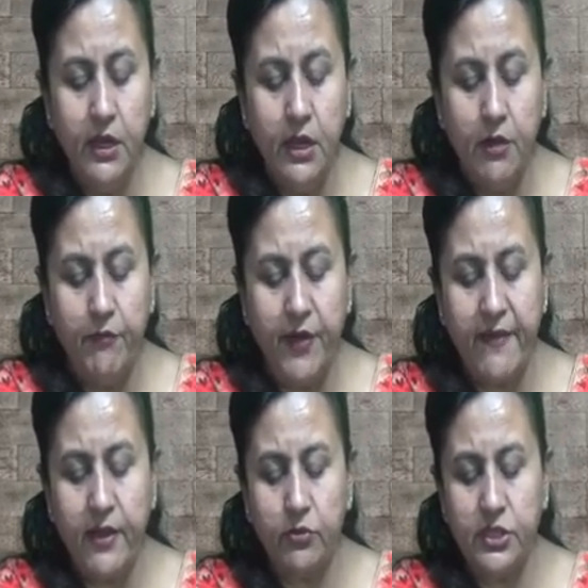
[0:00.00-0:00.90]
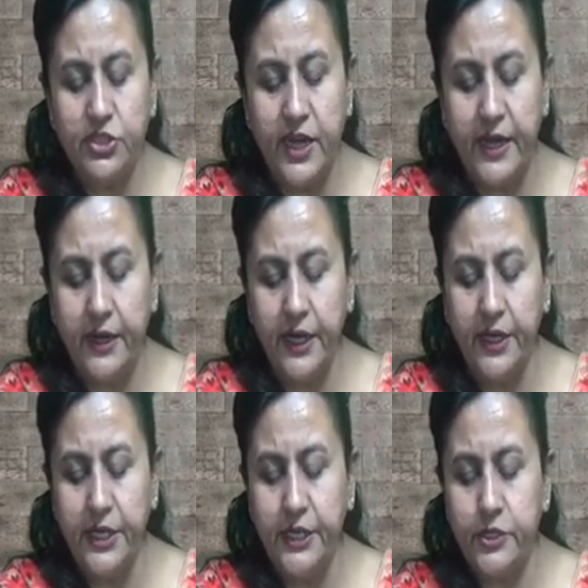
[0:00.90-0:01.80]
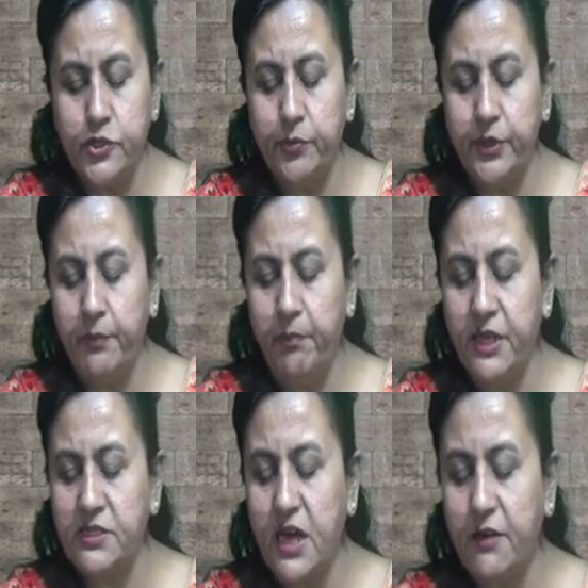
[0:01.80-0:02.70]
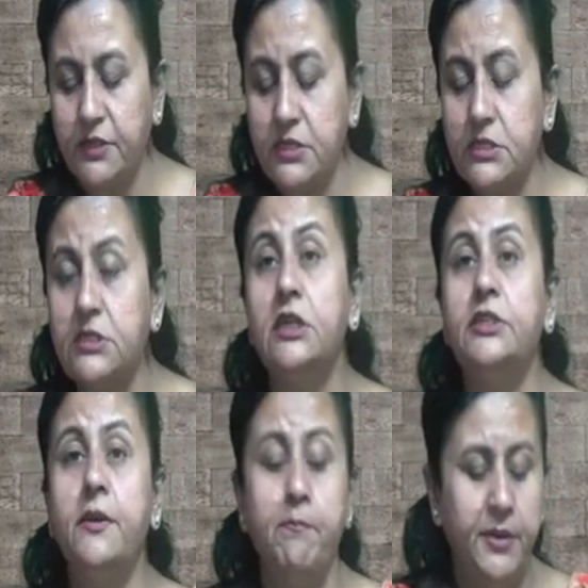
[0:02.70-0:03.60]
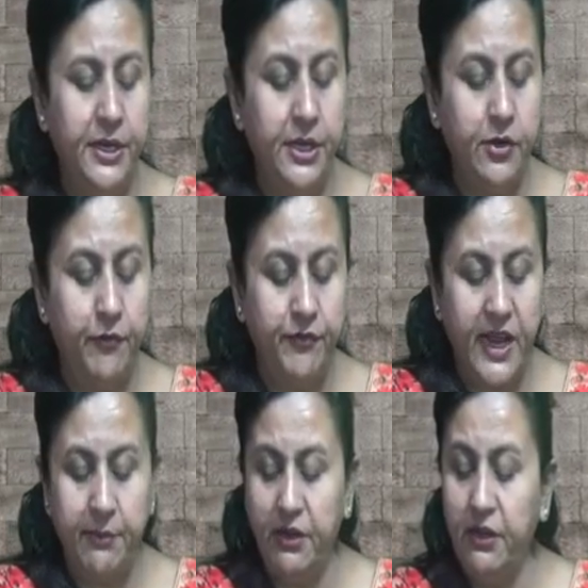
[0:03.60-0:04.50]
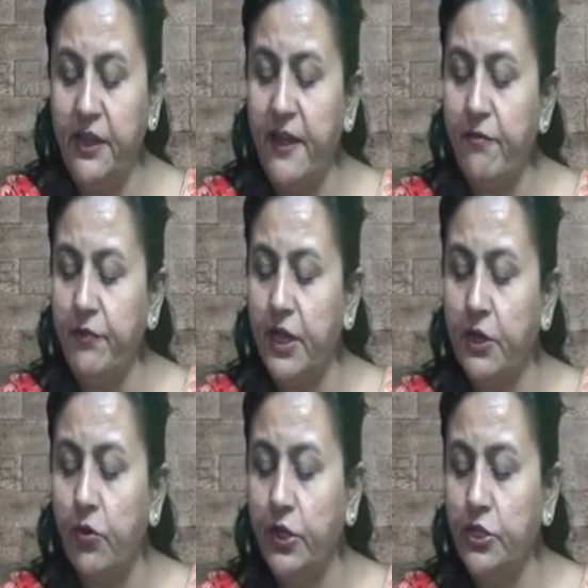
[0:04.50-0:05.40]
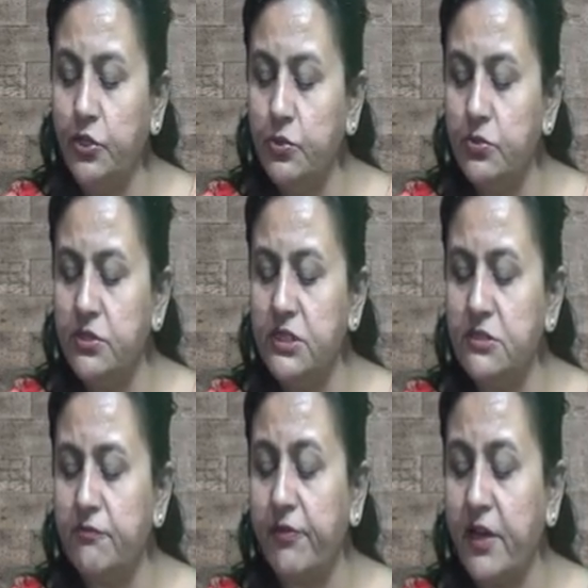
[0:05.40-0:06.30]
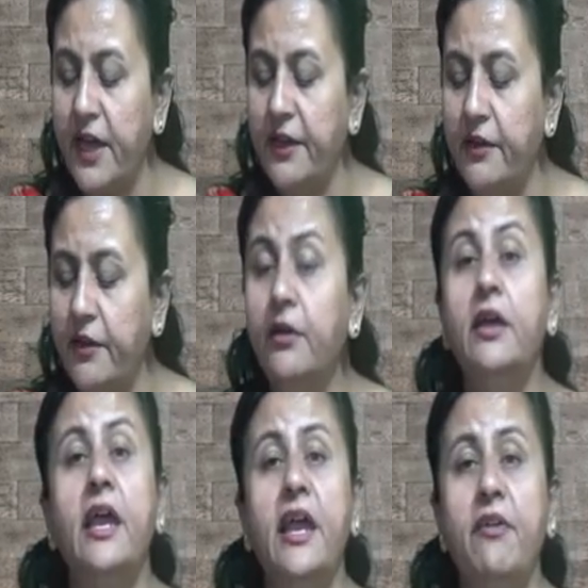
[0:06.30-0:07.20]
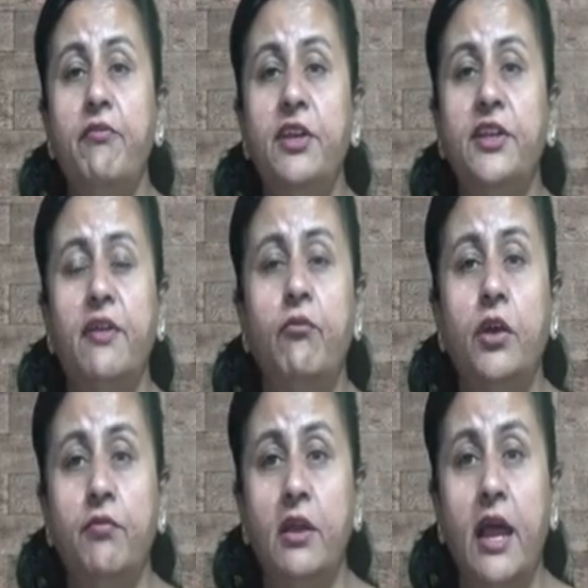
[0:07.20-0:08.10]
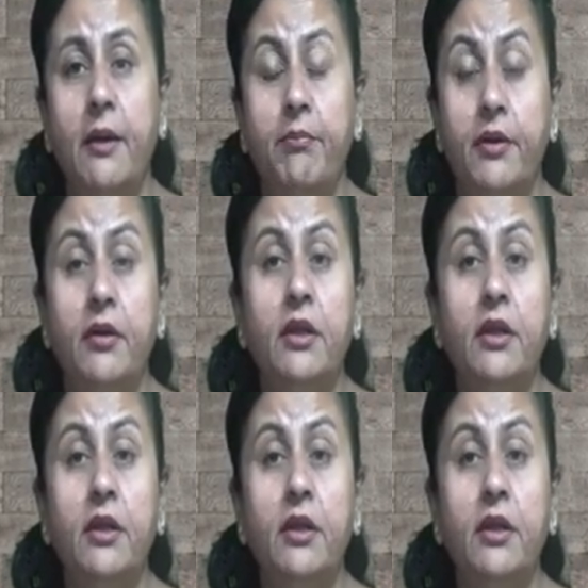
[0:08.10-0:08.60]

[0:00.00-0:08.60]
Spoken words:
wears out the tire. It needs to be replaced after a certain period of time. In case we are going to use this tire every time, what will happen?